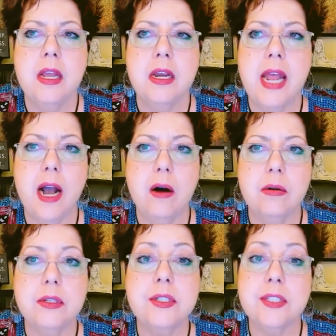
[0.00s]

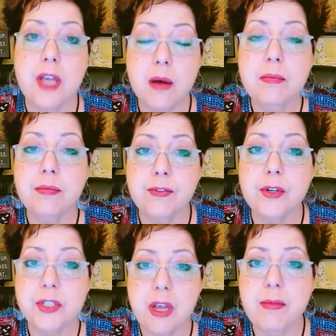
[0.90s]
Now, for
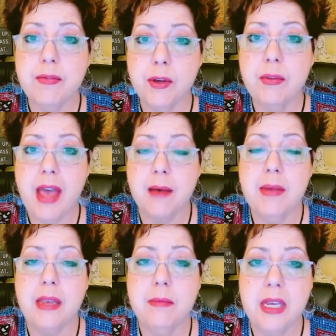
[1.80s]
some of you, that
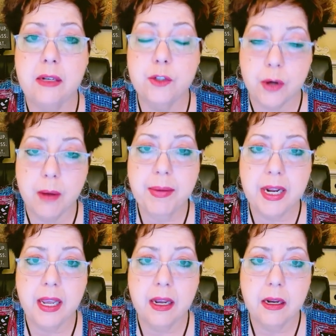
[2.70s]
may mean
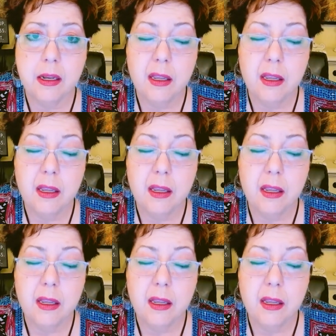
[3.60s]
trumpeting